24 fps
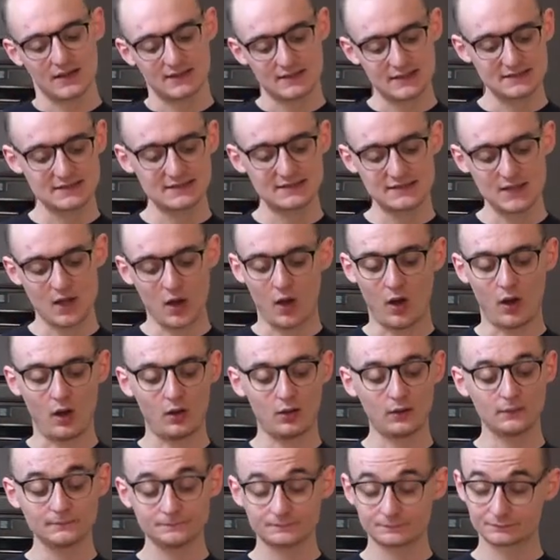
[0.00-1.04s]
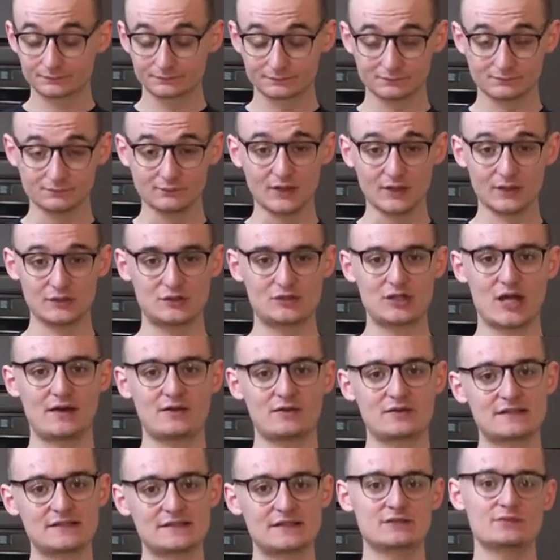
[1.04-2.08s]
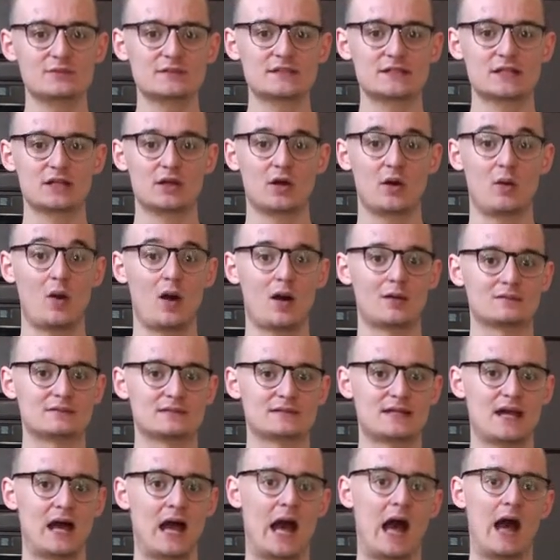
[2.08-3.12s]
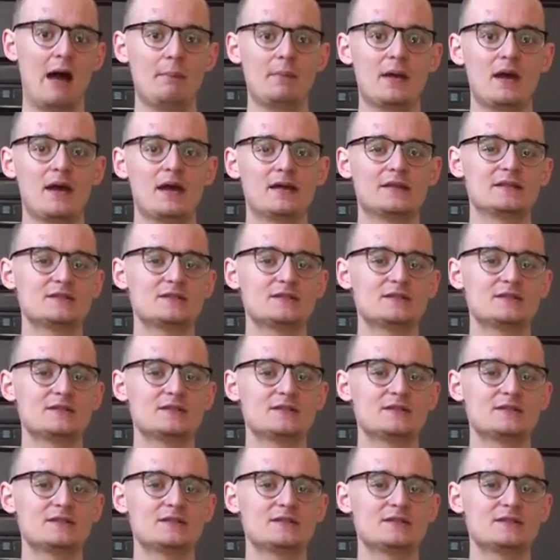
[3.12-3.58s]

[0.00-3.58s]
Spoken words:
this is all cheddar. This is what's going to go on top.